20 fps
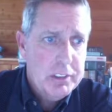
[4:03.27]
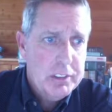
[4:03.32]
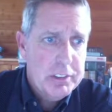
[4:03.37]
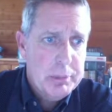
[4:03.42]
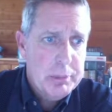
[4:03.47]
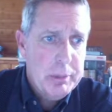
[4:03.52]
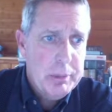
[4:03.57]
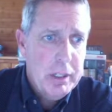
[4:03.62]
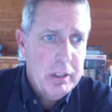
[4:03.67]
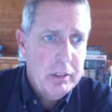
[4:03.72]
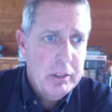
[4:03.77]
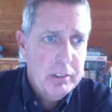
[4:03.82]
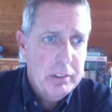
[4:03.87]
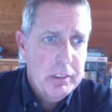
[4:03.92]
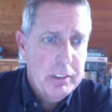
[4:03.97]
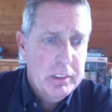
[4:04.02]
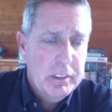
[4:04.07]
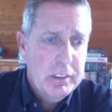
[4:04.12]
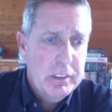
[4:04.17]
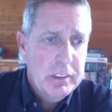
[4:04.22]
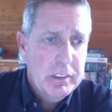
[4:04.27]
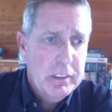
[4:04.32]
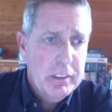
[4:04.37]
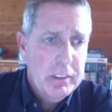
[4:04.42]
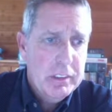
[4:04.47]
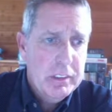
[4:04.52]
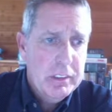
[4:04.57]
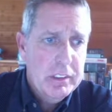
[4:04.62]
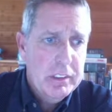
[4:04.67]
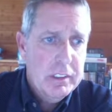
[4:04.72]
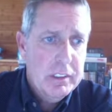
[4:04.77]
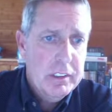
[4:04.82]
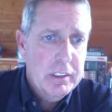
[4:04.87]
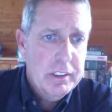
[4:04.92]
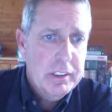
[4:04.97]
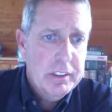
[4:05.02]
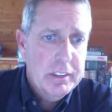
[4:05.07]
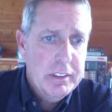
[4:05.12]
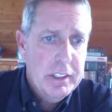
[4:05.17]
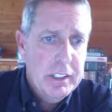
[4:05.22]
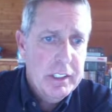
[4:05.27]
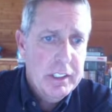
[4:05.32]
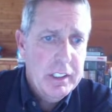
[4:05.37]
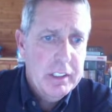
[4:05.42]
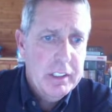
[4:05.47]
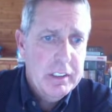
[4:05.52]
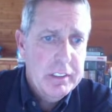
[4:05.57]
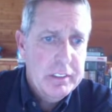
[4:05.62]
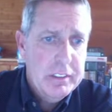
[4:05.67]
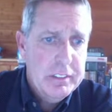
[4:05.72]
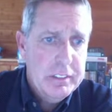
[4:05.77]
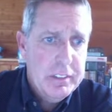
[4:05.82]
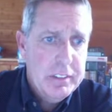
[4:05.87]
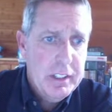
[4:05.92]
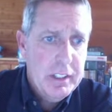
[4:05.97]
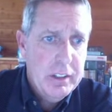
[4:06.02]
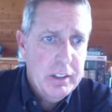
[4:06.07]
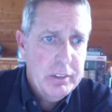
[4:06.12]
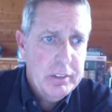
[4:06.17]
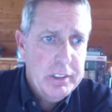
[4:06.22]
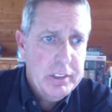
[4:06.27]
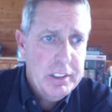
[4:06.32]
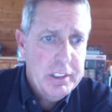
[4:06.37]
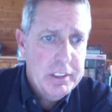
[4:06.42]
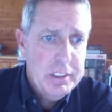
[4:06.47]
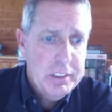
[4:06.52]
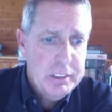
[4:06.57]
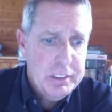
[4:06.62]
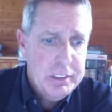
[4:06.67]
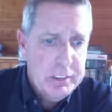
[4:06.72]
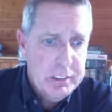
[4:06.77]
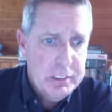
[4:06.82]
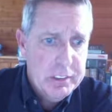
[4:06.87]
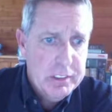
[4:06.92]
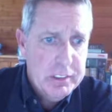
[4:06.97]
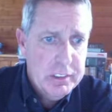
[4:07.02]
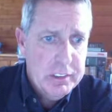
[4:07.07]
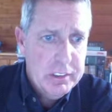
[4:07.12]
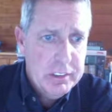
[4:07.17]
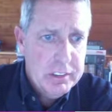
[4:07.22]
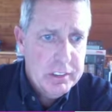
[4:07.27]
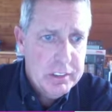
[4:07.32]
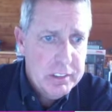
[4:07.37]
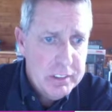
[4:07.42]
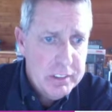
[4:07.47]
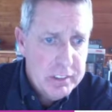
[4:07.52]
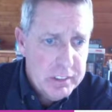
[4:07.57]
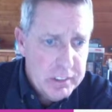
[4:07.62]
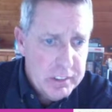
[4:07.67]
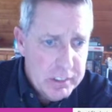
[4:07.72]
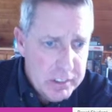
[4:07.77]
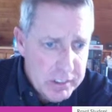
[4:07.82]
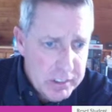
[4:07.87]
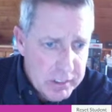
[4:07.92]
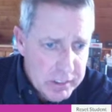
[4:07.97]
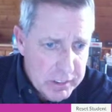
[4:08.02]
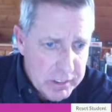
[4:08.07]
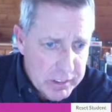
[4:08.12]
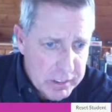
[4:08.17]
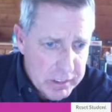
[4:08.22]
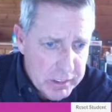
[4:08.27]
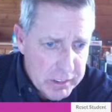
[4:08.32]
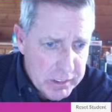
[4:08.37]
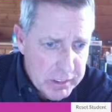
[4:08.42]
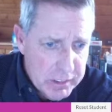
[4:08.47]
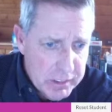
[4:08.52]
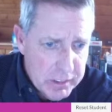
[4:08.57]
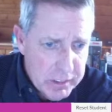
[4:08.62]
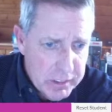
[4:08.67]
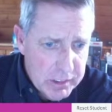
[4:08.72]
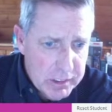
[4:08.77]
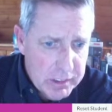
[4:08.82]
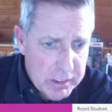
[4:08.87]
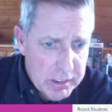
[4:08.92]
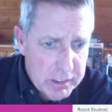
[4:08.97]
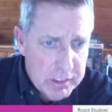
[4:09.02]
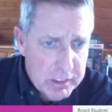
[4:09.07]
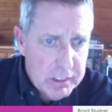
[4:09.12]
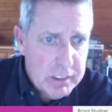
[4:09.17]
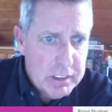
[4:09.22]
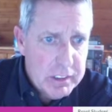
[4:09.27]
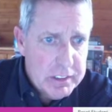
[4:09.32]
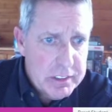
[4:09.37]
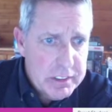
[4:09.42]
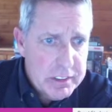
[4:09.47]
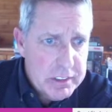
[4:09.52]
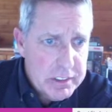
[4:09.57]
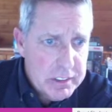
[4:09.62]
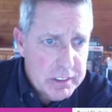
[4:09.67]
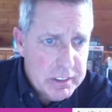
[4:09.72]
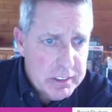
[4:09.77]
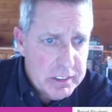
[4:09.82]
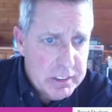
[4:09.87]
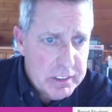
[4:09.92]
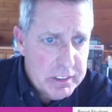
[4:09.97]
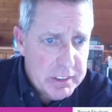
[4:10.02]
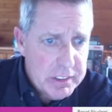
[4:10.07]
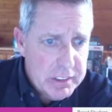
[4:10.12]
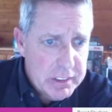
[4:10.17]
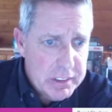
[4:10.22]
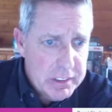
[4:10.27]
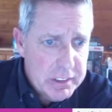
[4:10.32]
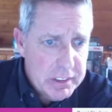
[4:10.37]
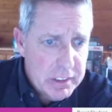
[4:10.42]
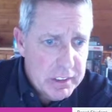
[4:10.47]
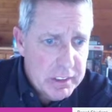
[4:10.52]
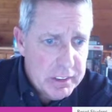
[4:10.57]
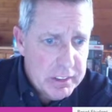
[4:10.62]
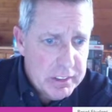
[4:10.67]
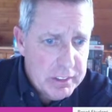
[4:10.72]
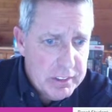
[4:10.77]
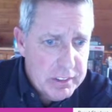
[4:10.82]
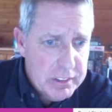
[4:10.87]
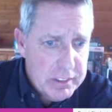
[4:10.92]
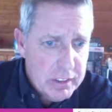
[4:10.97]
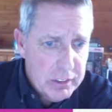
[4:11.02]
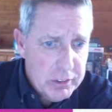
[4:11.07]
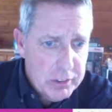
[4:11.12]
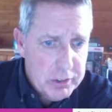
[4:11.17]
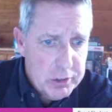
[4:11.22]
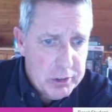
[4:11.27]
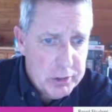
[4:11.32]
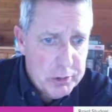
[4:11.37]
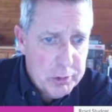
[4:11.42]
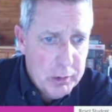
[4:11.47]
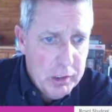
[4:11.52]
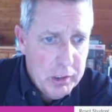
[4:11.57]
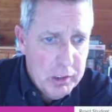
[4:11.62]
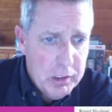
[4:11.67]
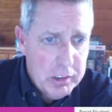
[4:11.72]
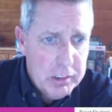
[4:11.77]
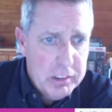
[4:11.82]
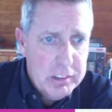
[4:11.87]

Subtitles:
about, and then down here, let's see, tell us who you are.